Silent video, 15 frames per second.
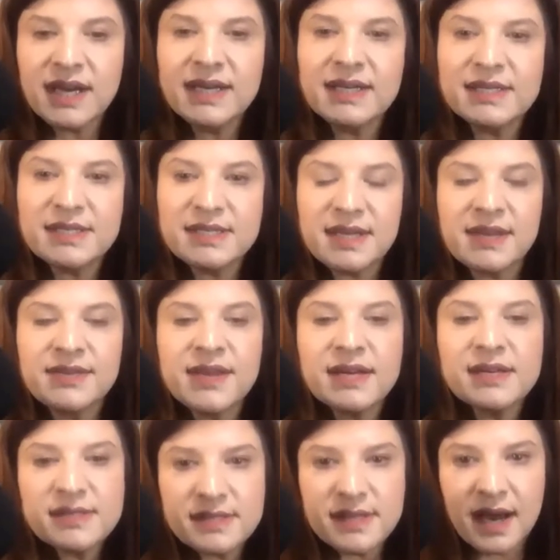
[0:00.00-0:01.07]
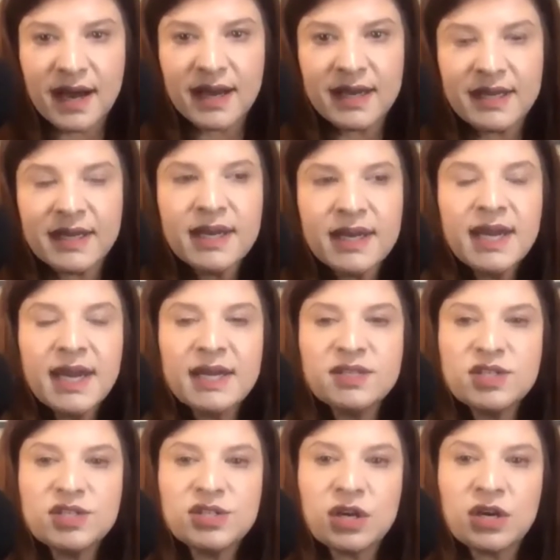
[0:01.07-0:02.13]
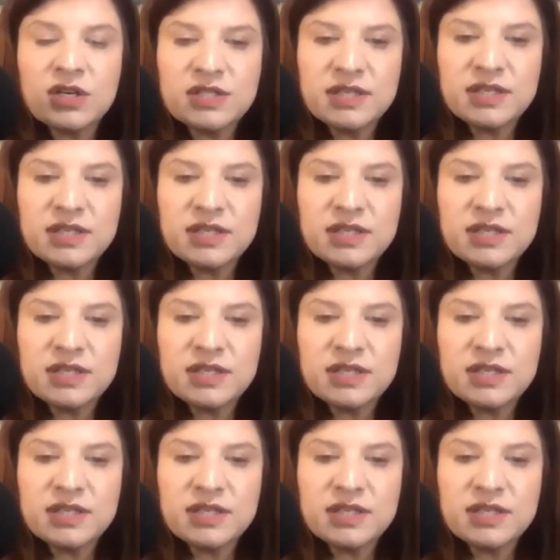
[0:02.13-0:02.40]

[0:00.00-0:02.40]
I can set that aside and start